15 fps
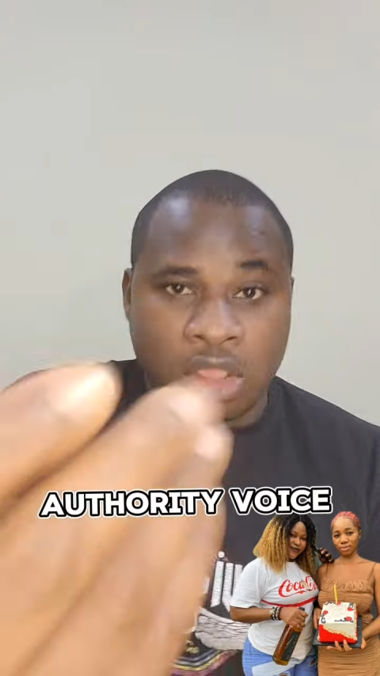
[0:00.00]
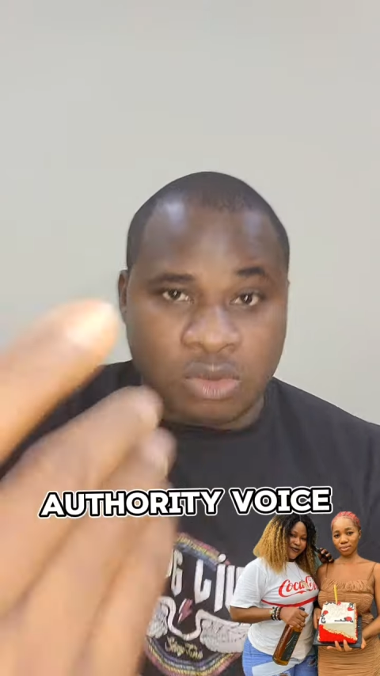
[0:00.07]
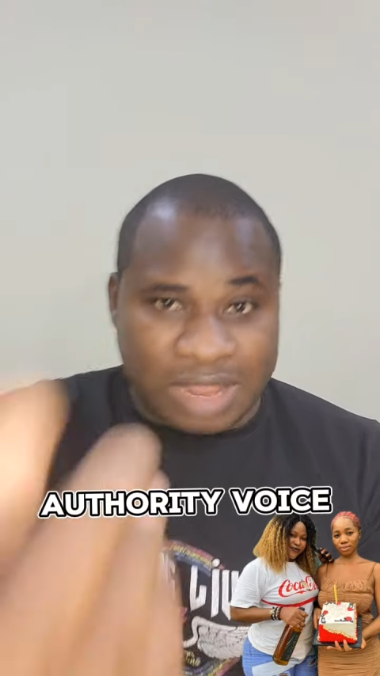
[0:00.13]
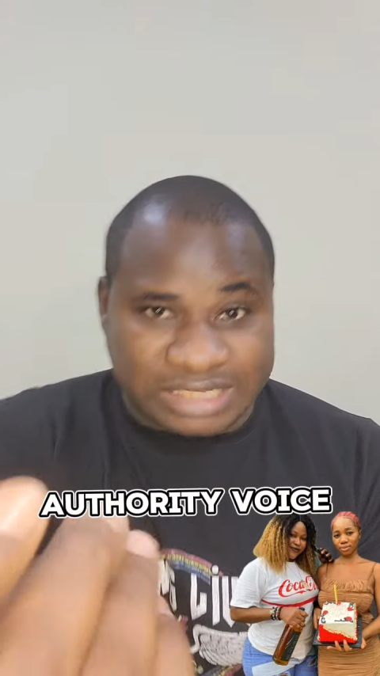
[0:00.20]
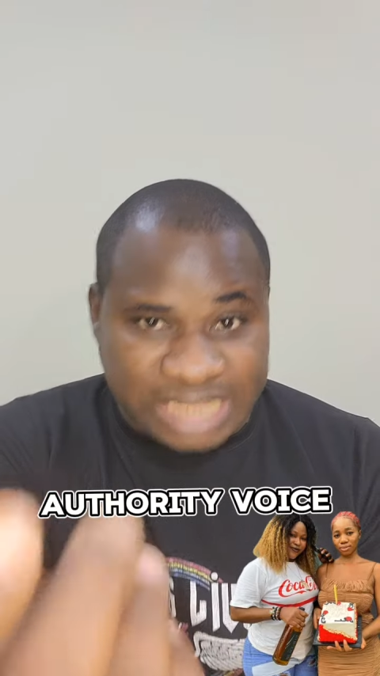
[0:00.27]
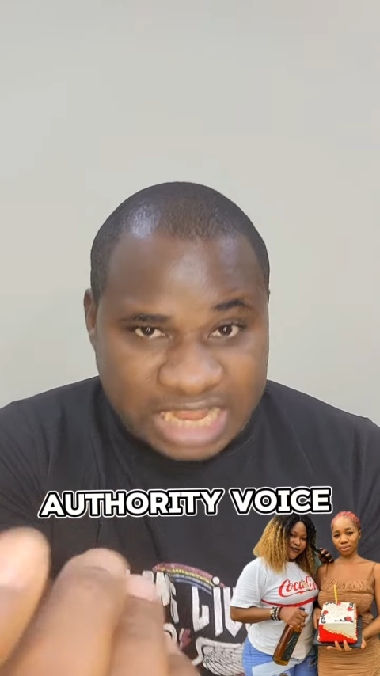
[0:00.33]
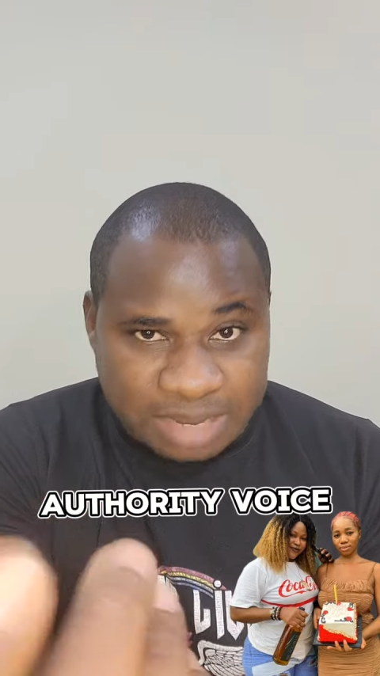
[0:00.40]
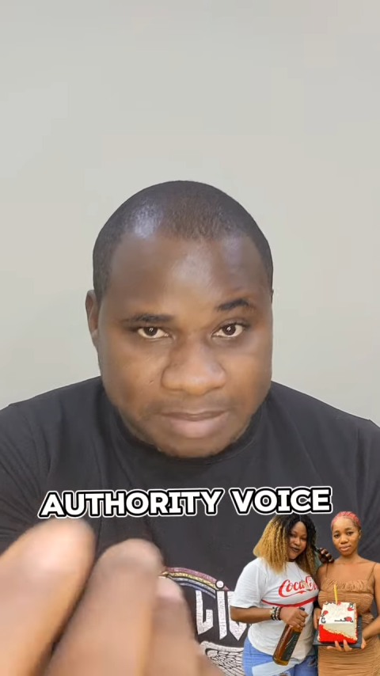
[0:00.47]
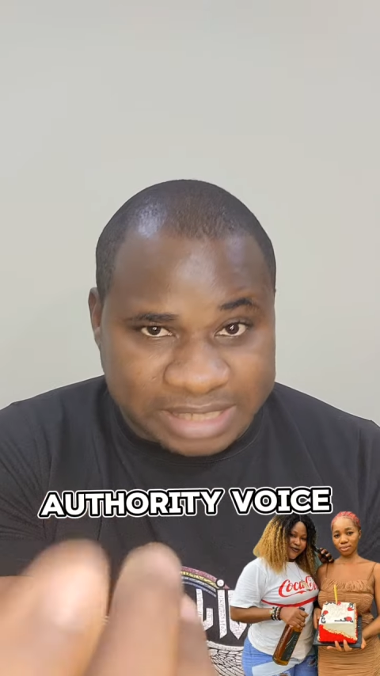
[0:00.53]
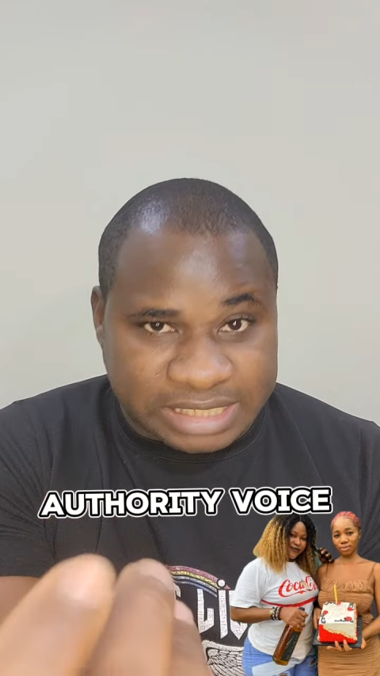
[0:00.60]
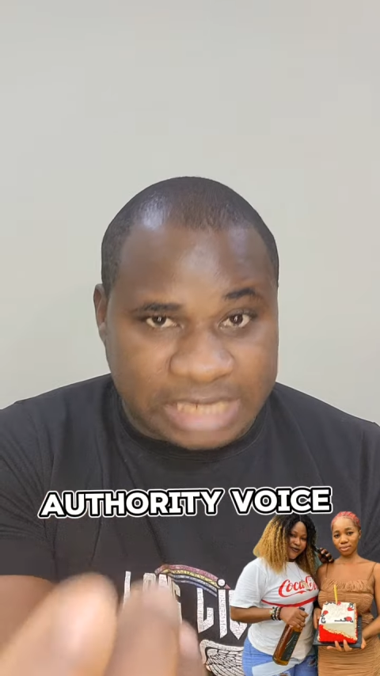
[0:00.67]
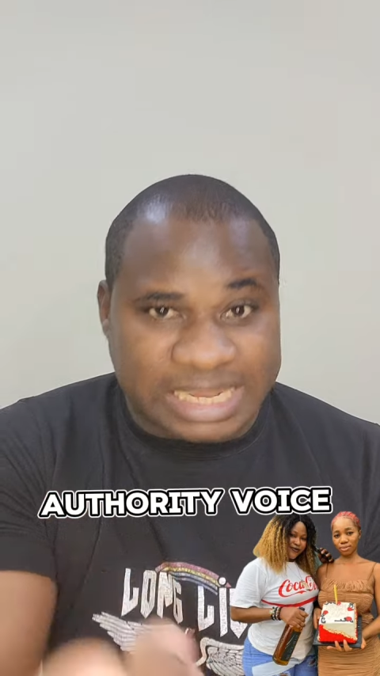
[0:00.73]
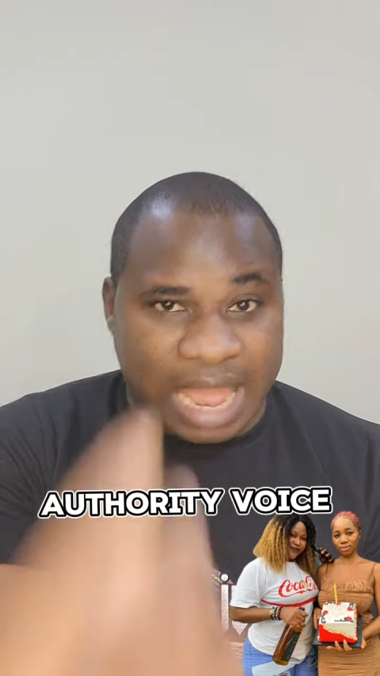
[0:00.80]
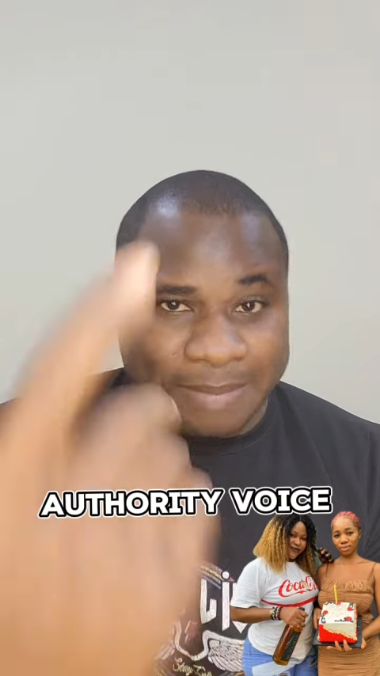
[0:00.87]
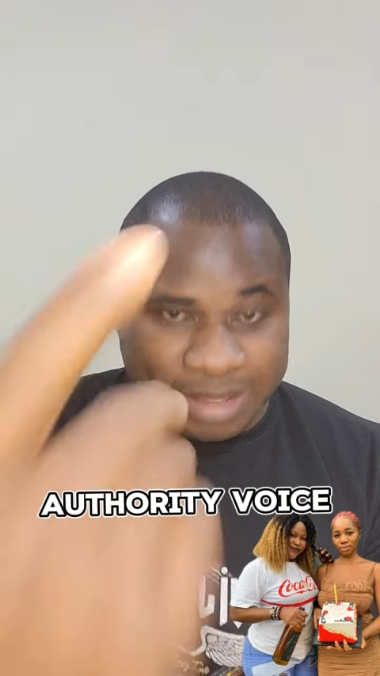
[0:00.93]
you are sending
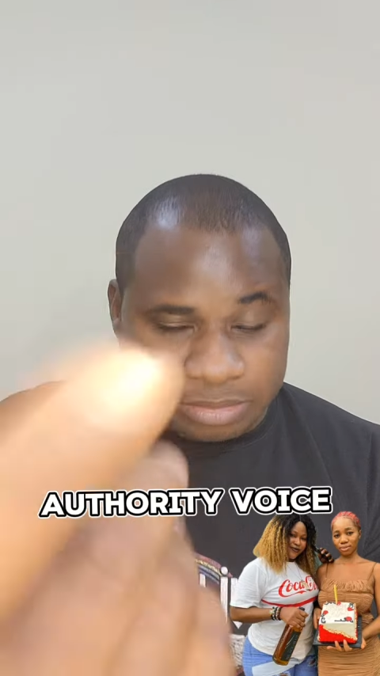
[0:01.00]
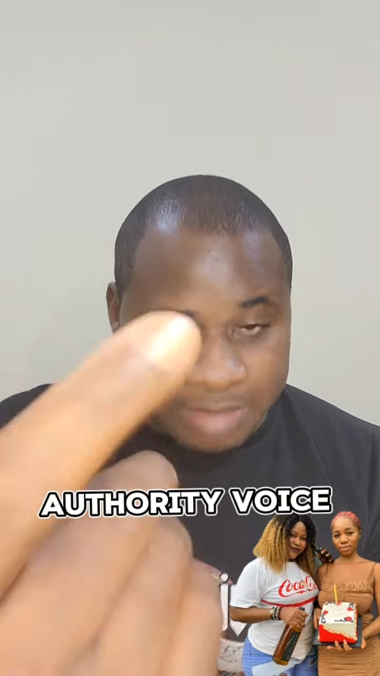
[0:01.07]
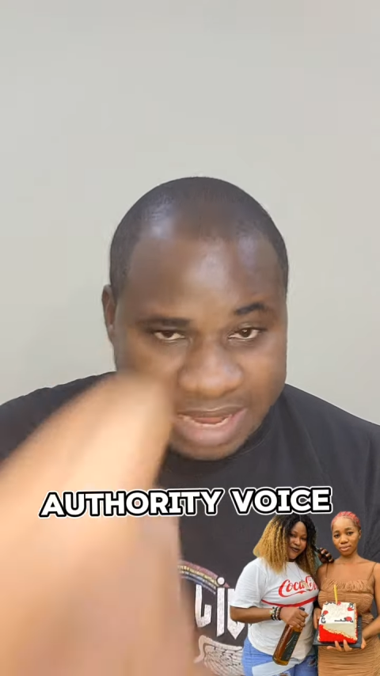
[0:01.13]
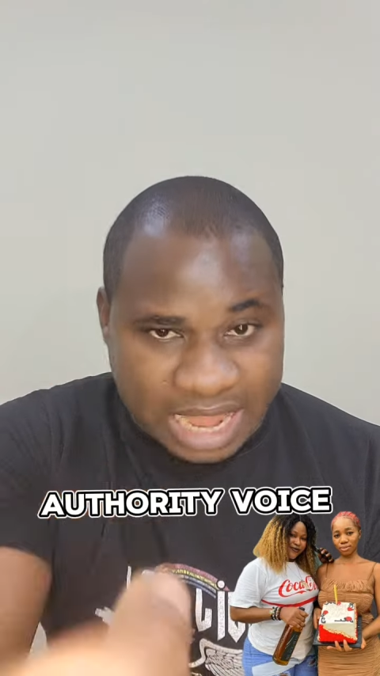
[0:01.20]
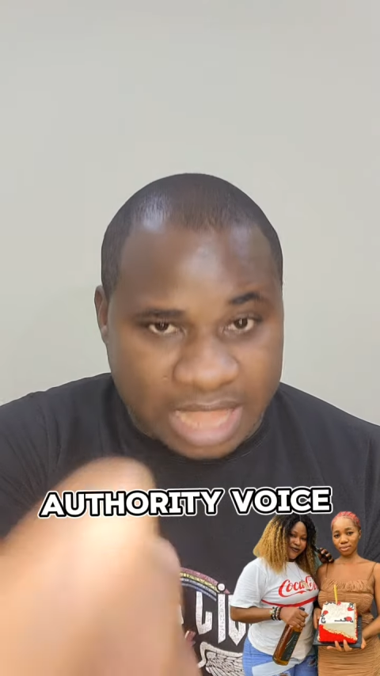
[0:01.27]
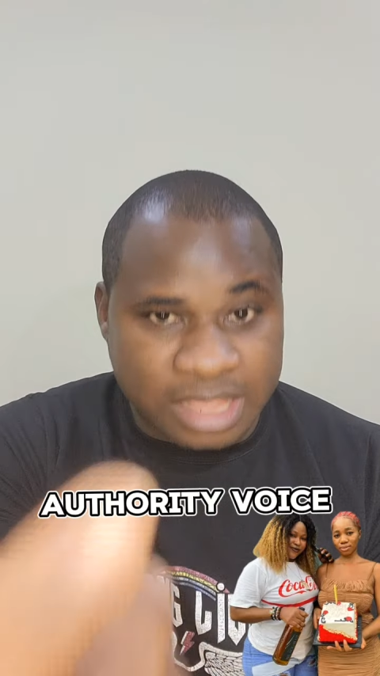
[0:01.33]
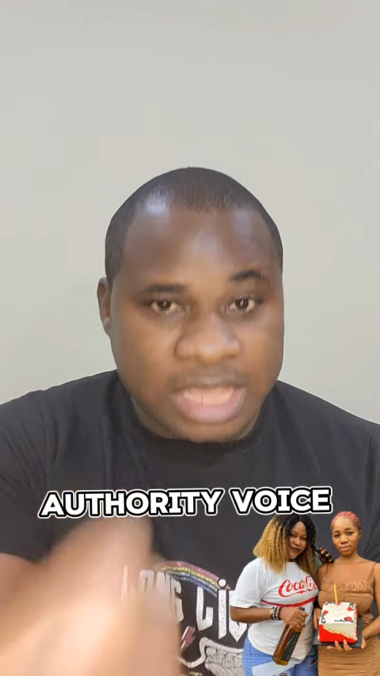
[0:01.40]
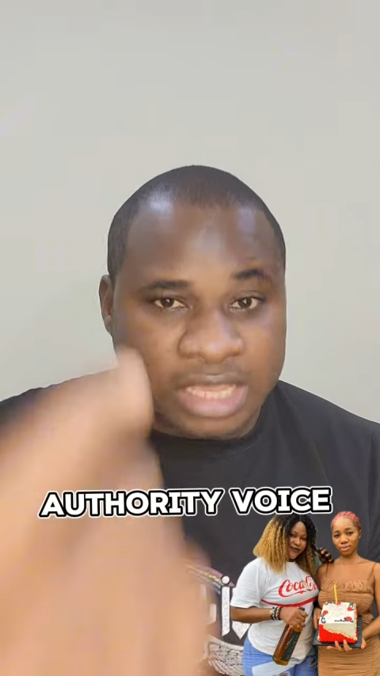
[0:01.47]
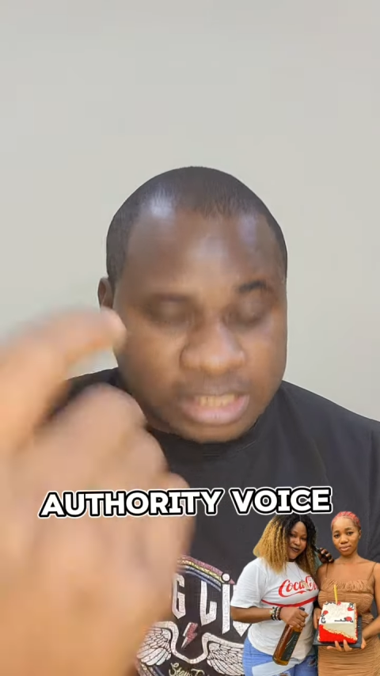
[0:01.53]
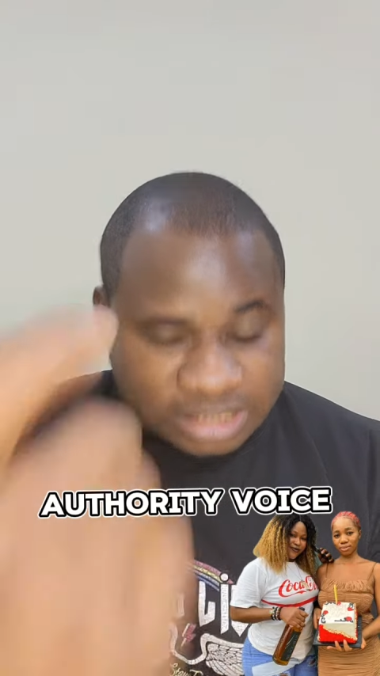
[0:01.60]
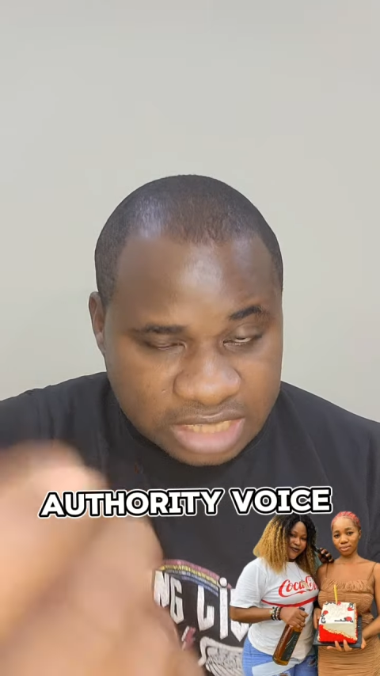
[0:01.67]
message now about Mega